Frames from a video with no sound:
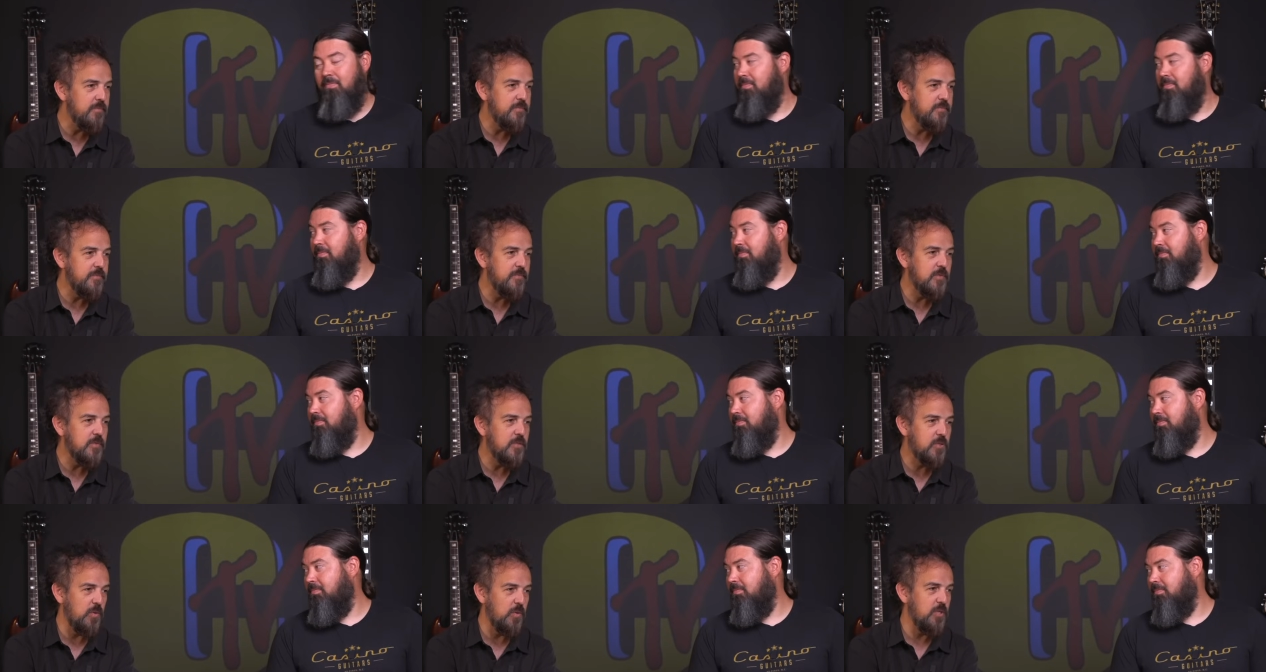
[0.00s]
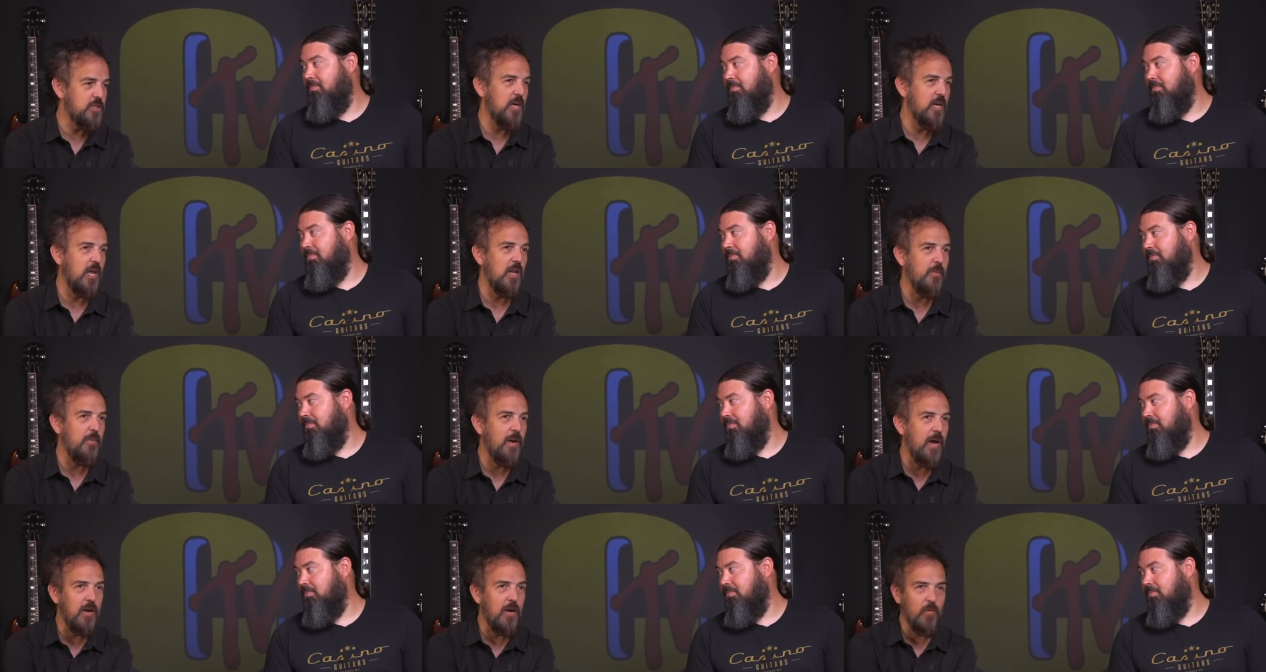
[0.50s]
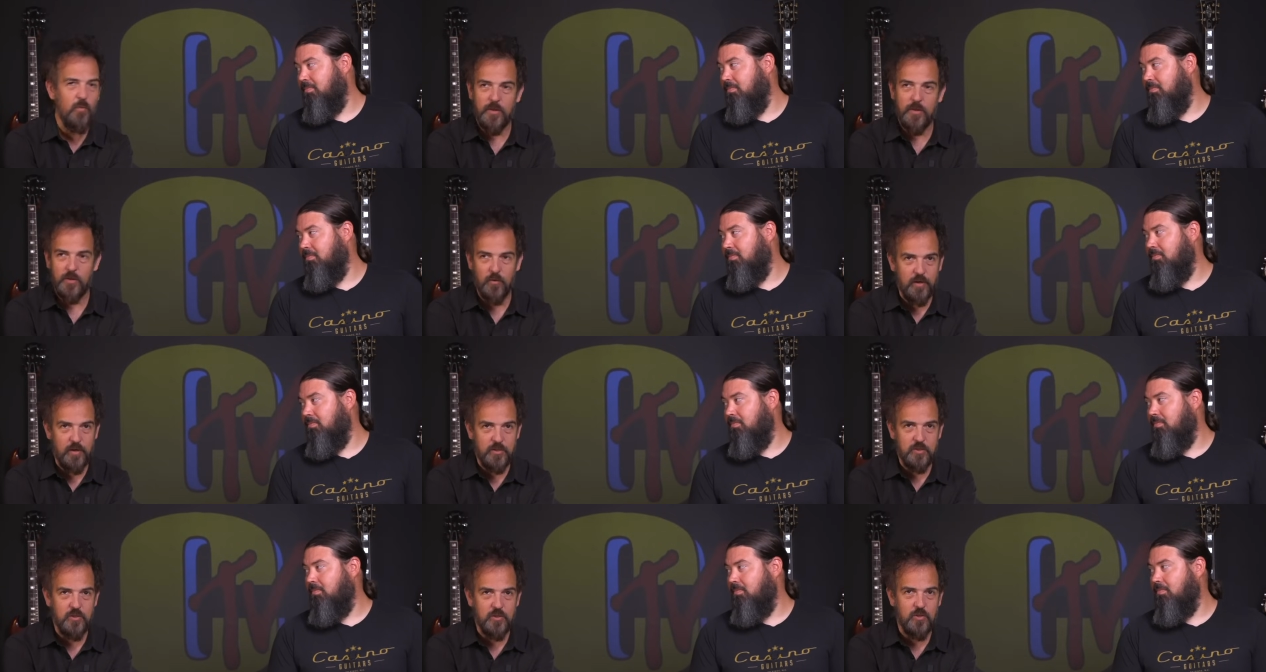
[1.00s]
Speaker 1: Sweet Child of Mine, one of the
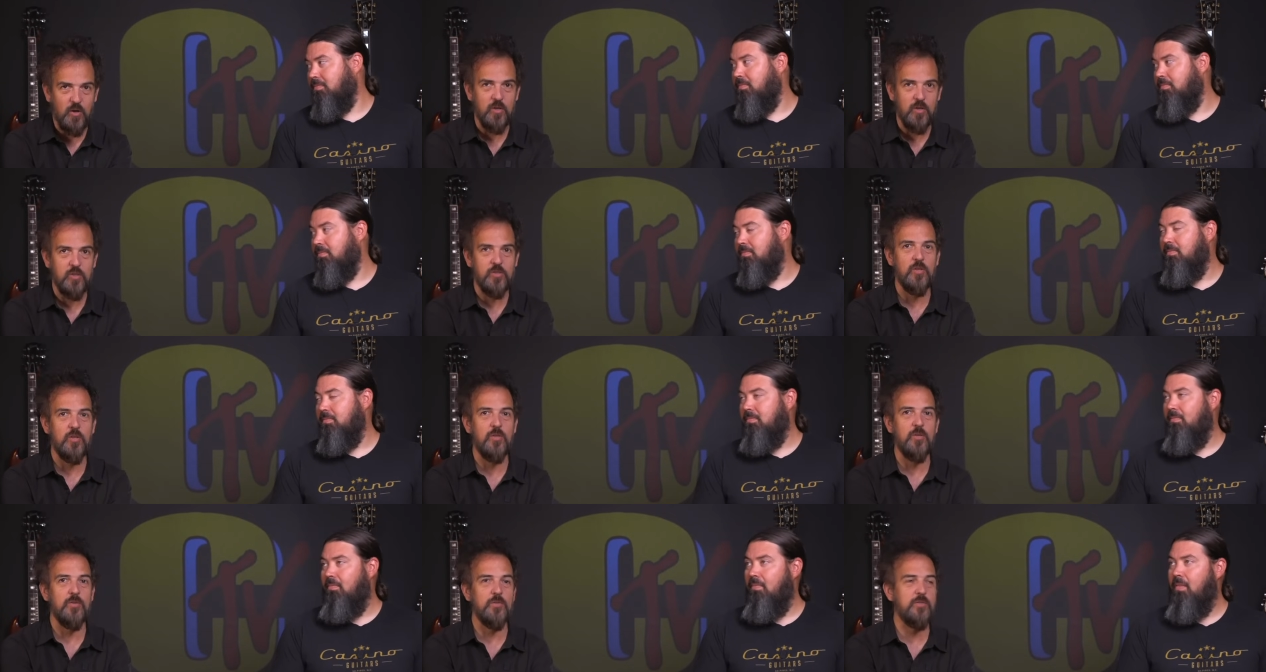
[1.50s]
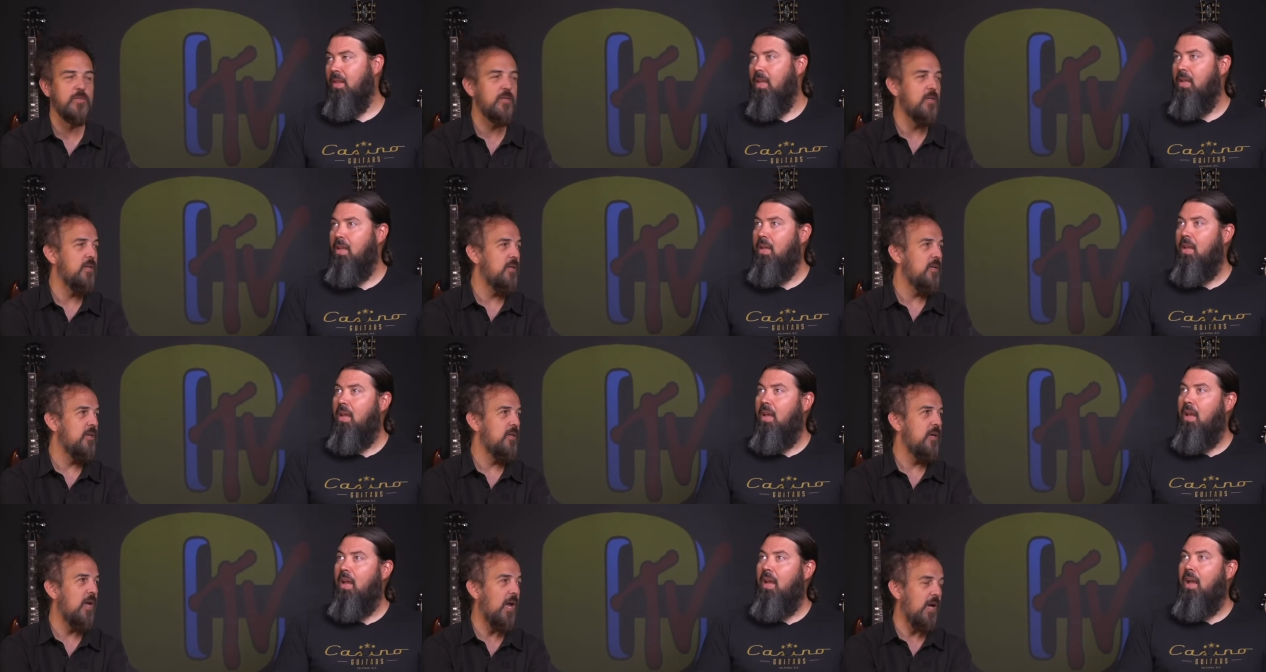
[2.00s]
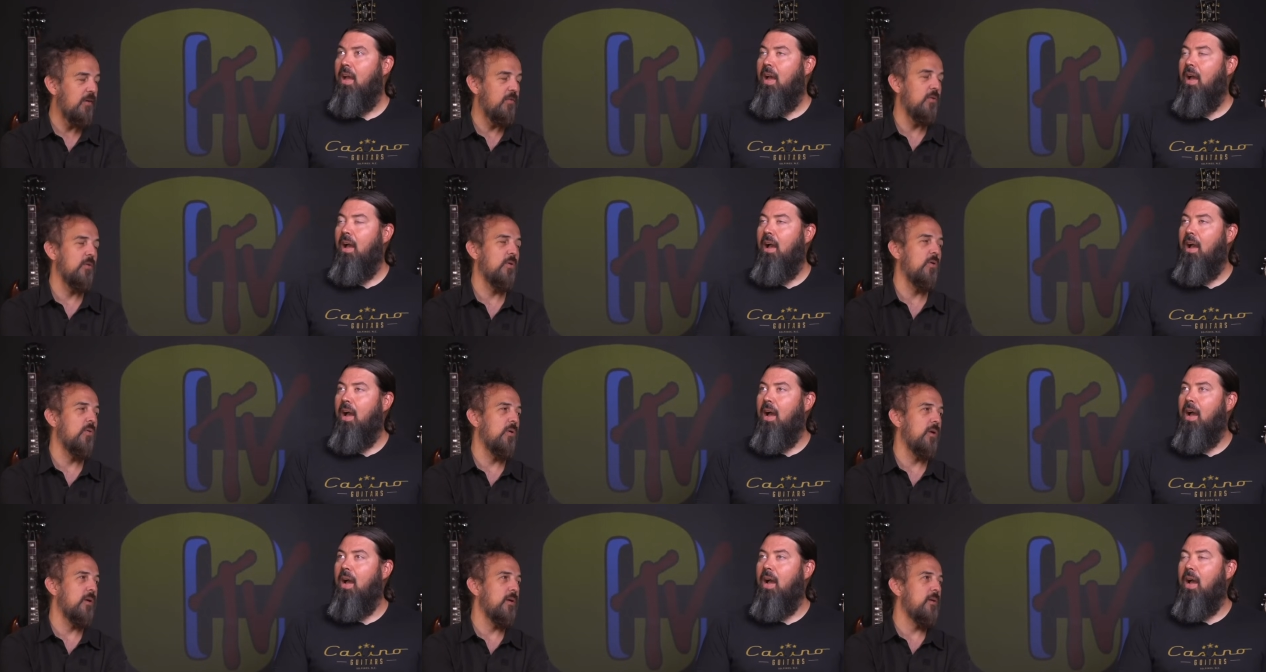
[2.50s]
greatest guitar solos ever
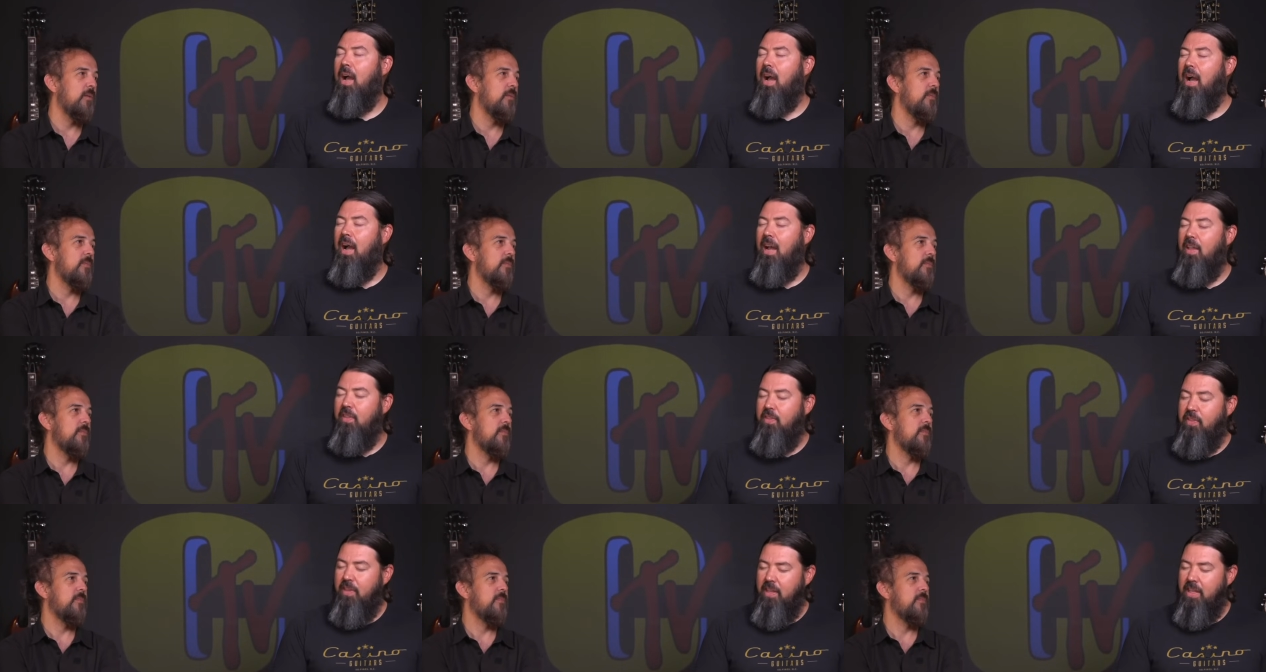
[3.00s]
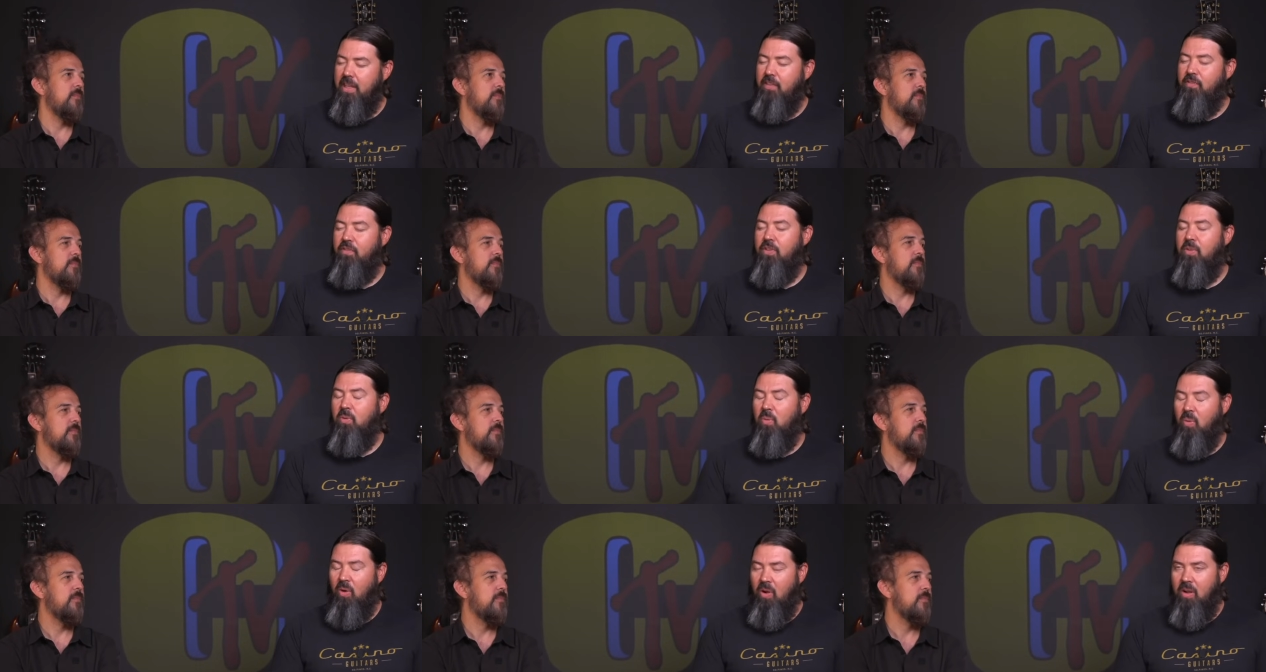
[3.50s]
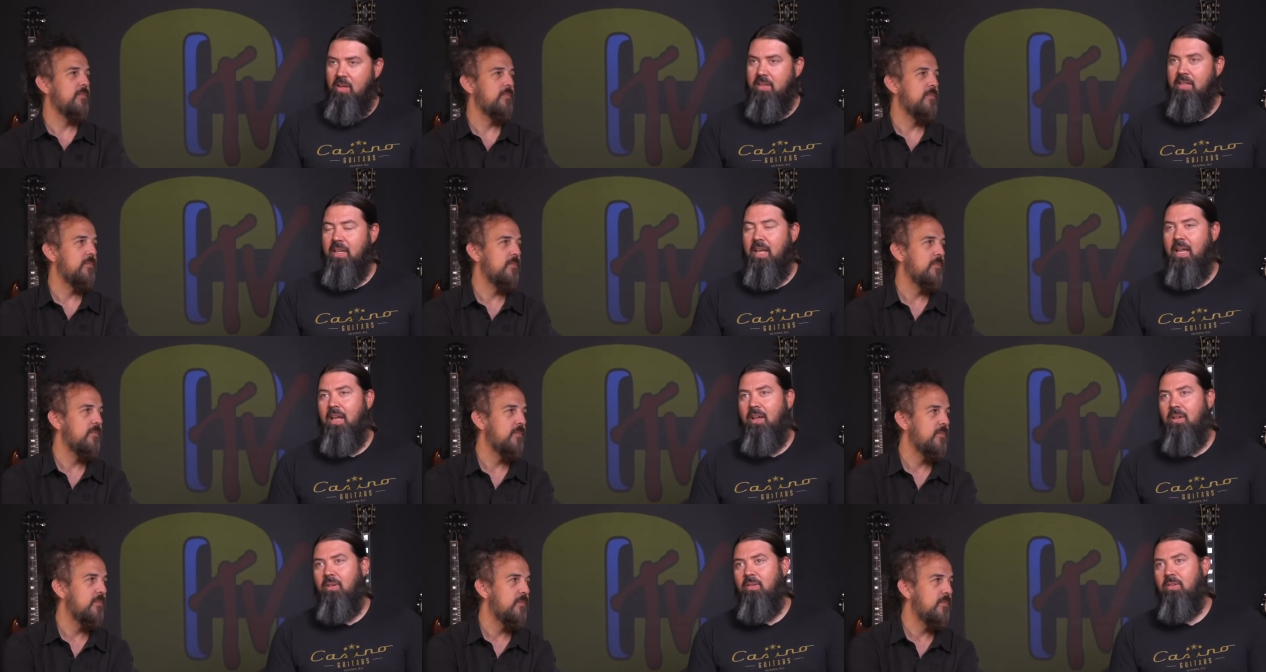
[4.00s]
recorded.
Speaker 2: I think if you walk
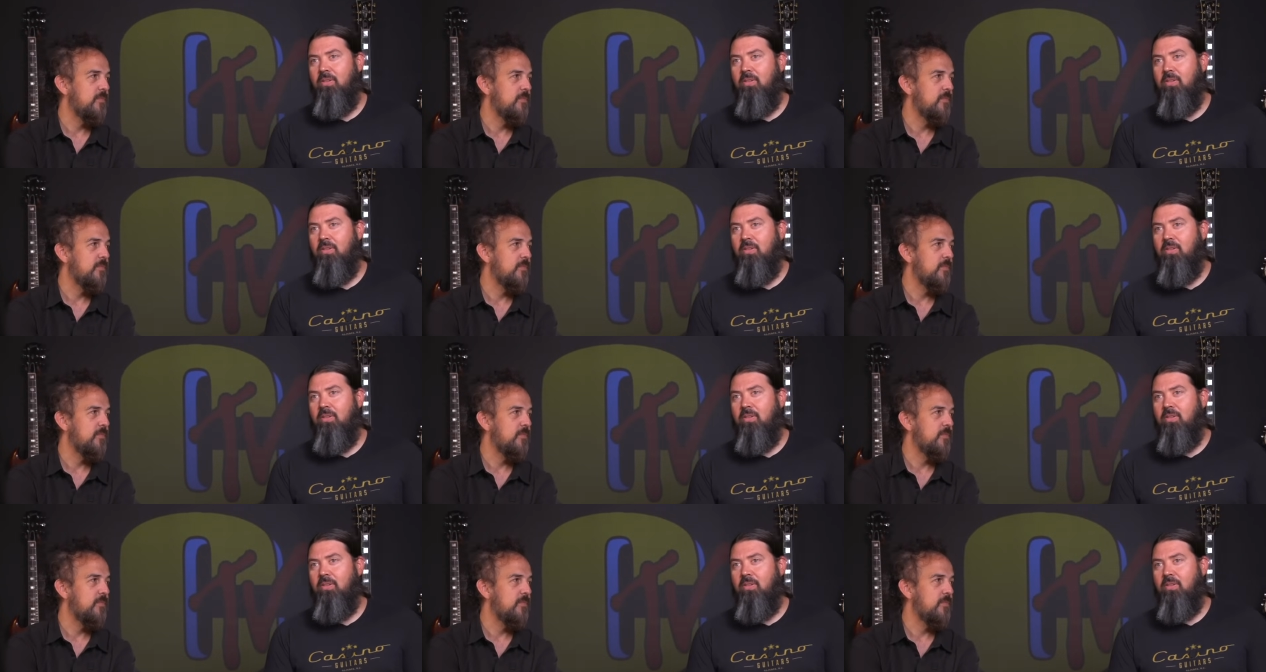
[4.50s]
down